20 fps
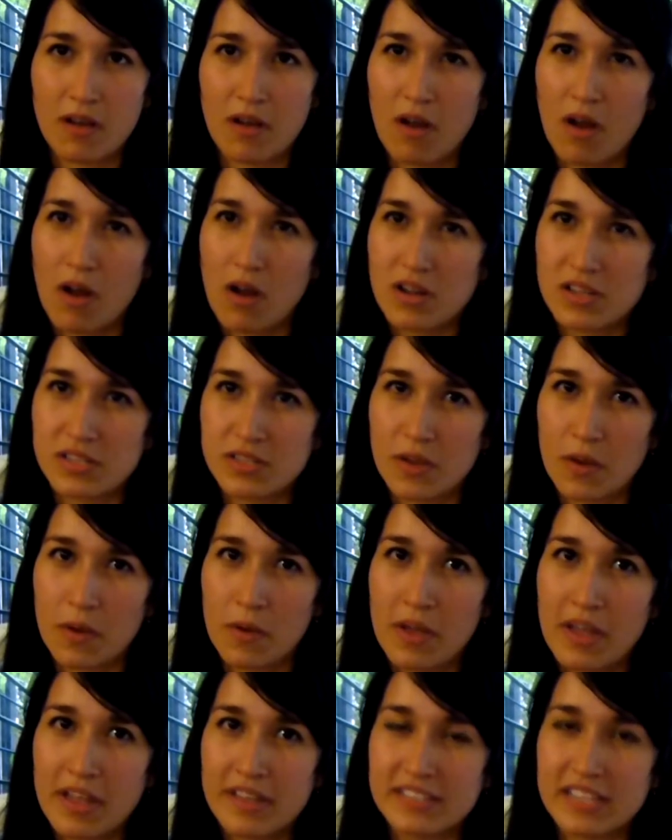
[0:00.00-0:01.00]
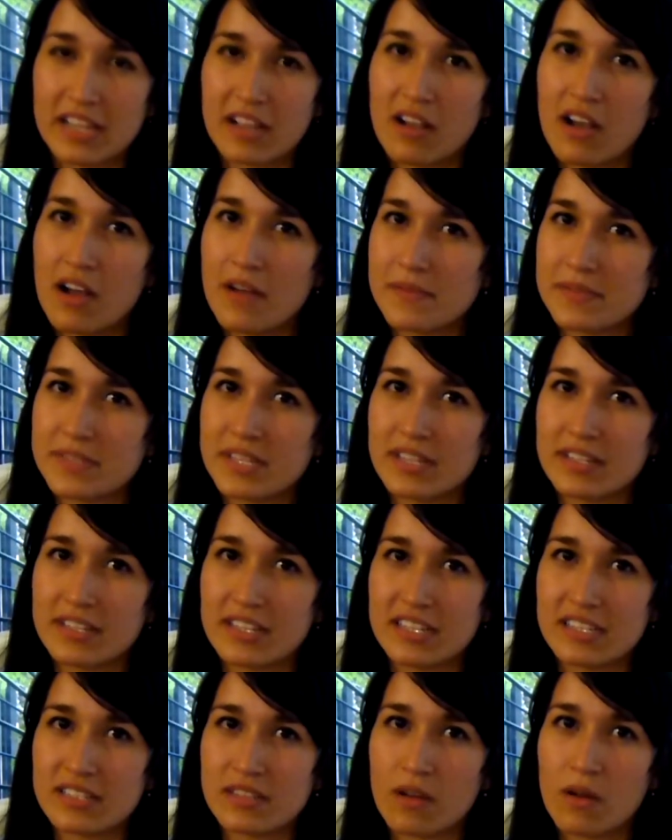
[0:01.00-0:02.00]
Also, the concept
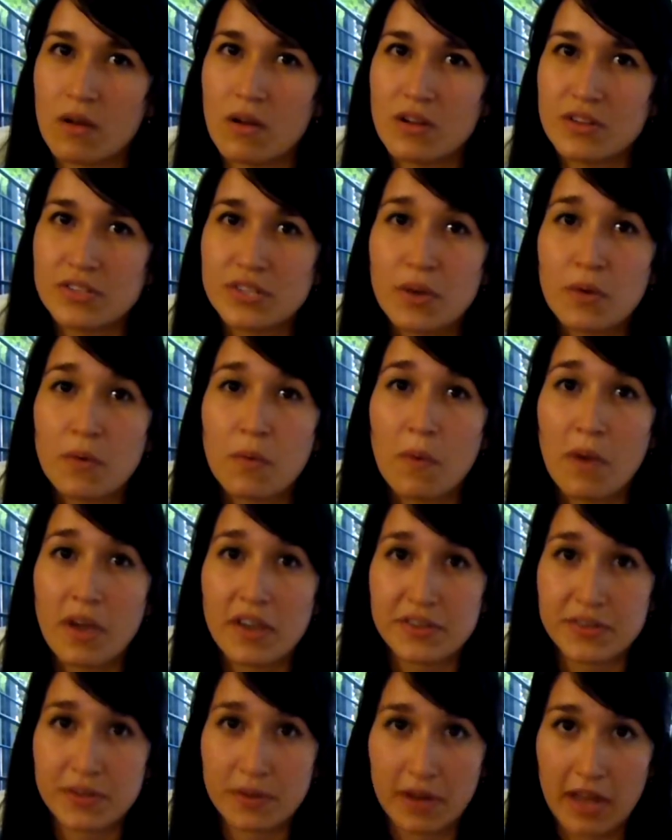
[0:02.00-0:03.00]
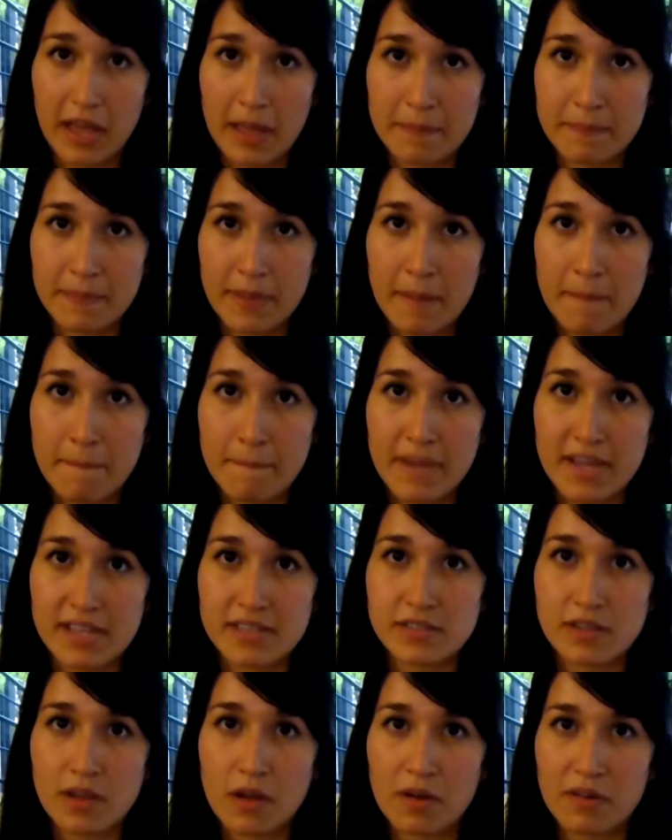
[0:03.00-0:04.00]
is also questioned by
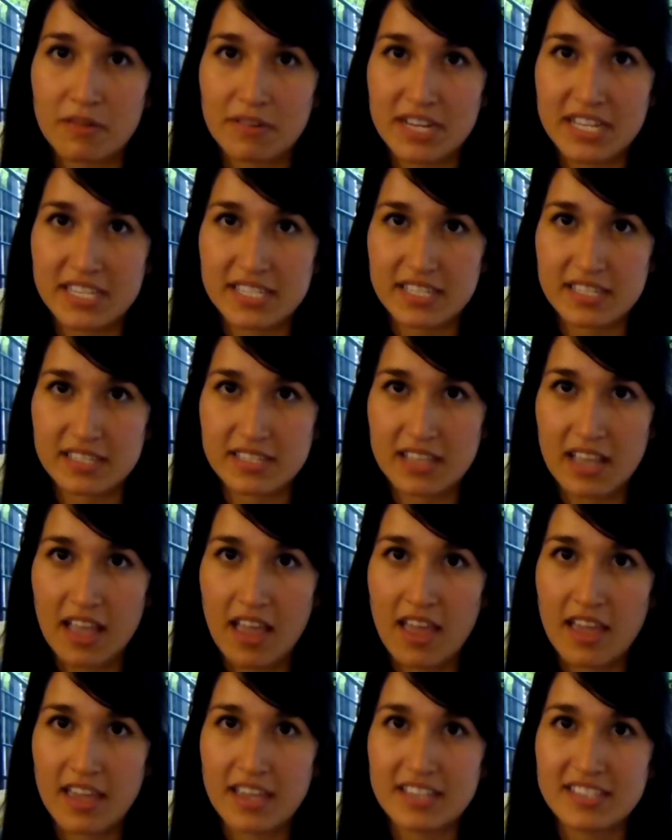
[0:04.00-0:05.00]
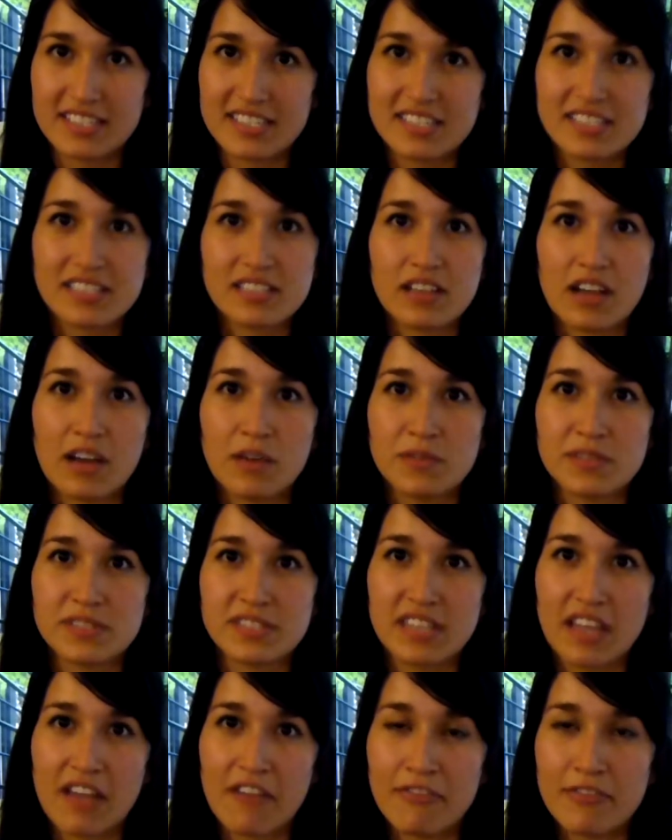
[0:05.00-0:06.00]
some critics. It is
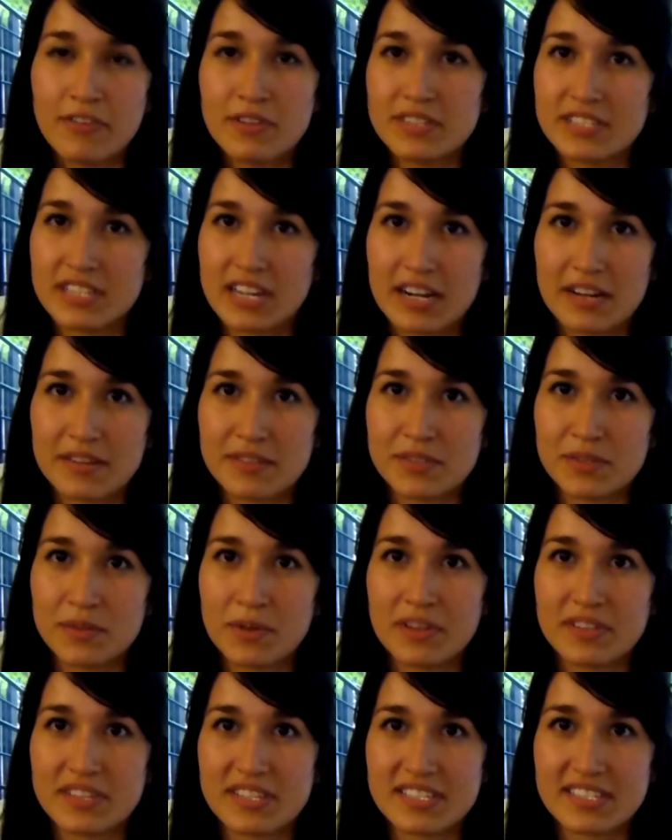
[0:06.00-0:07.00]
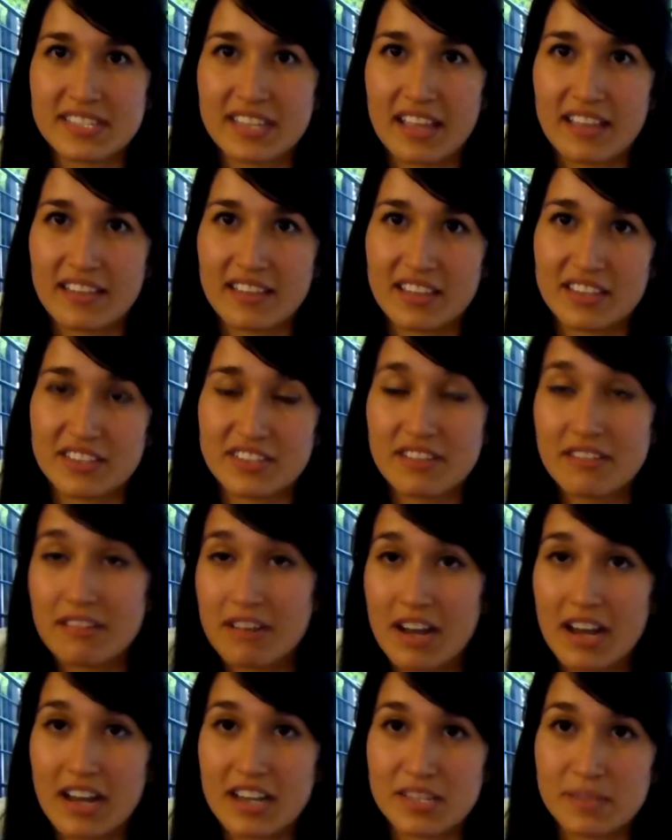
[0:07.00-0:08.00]
useful terms to understand the
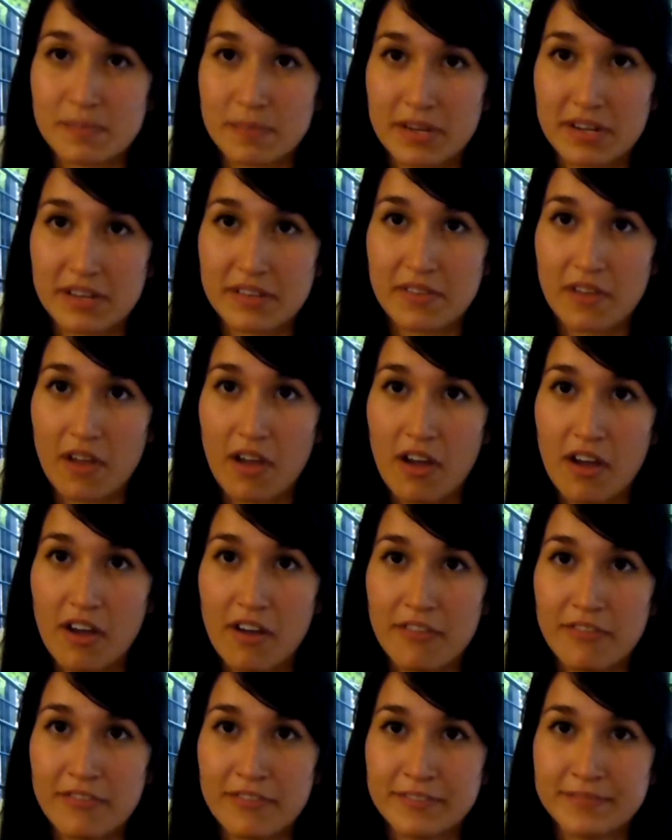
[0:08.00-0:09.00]
general spirit of